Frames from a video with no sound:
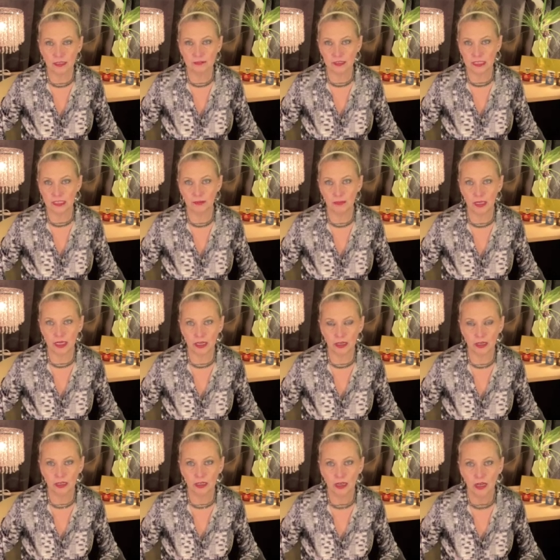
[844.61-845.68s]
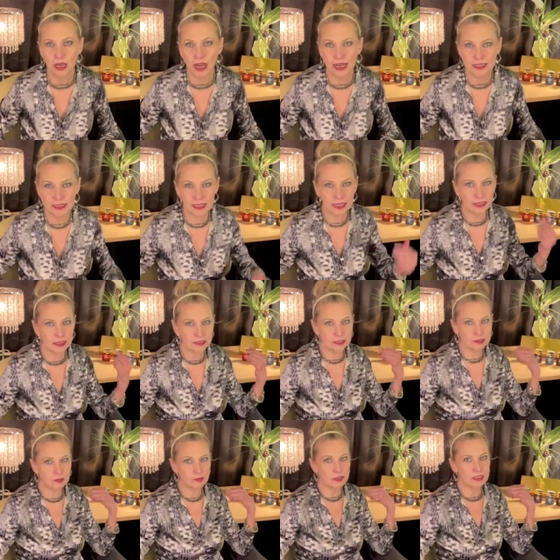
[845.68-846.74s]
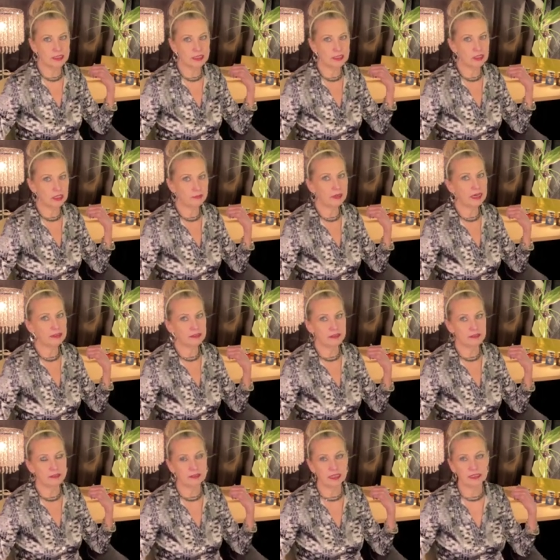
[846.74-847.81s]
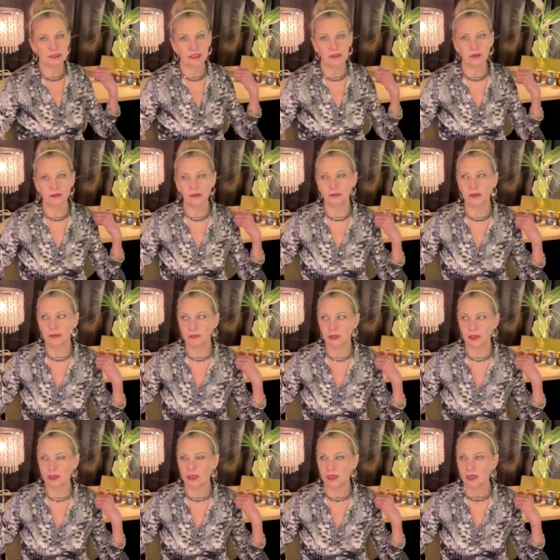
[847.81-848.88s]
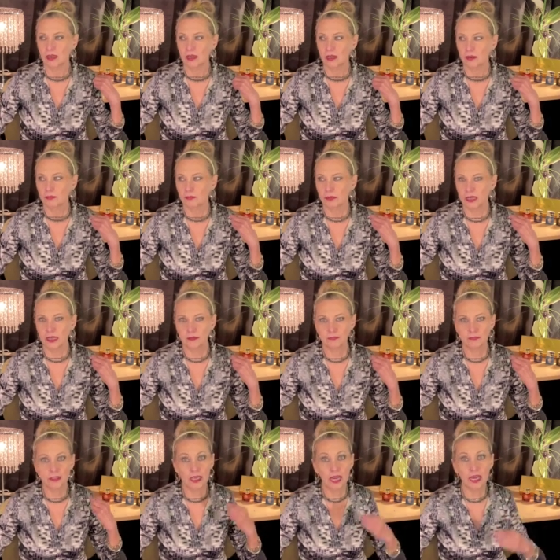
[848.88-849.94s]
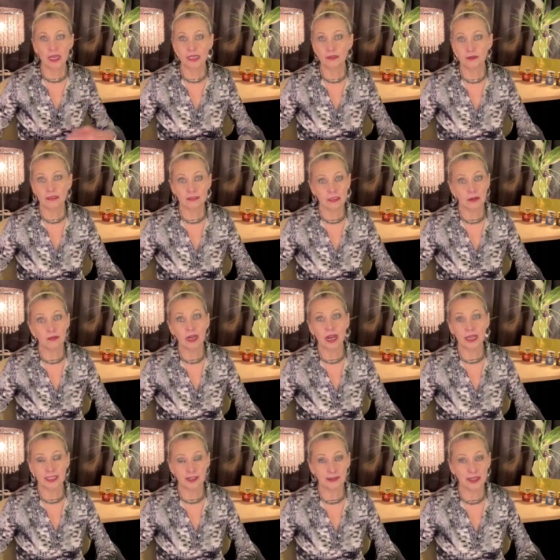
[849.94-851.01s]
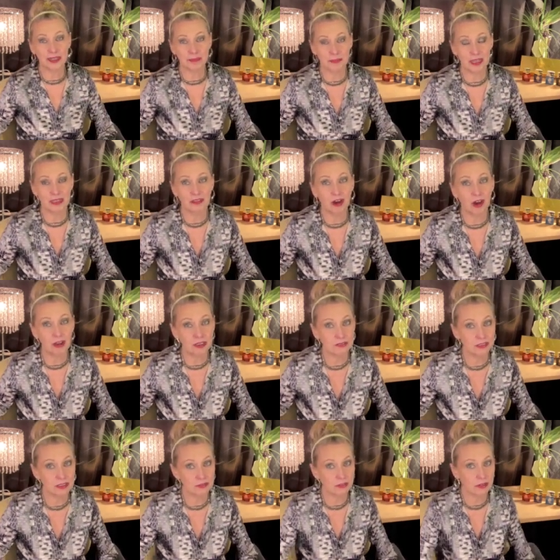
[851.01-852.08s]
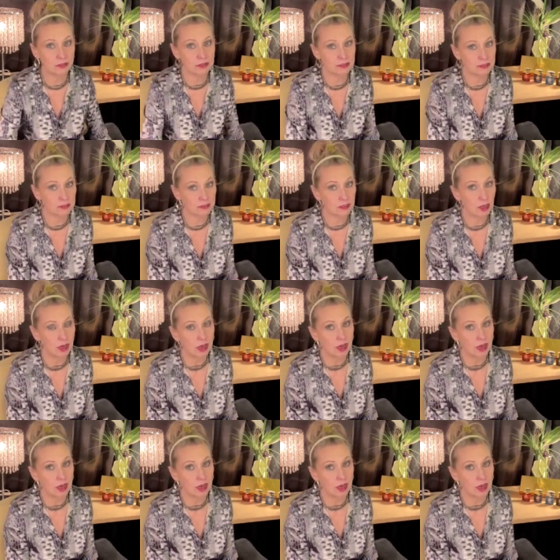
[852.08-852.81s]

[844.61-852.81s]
I've seen them there. I think I got this one at TJ Maxx in the States. I don't remember. But yeah, anyways, I would highly recommend all of these fragrances.